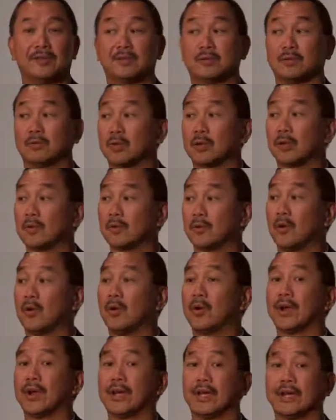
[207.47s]
So we're
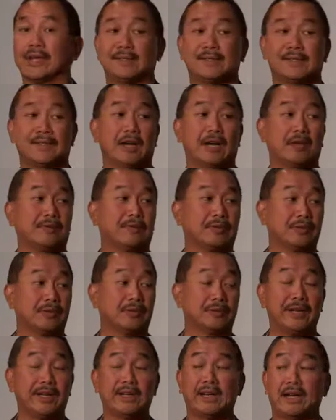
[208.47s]
growing inside of a
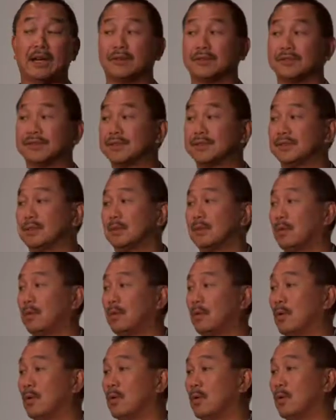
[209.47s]
greenhouse
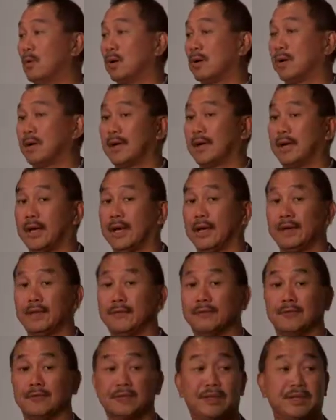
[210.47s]
or a
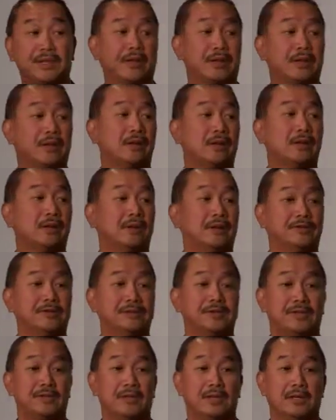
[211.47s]
fully
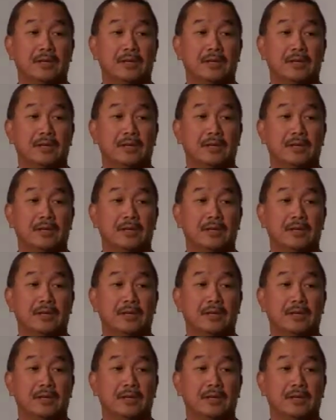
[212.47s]
enclosed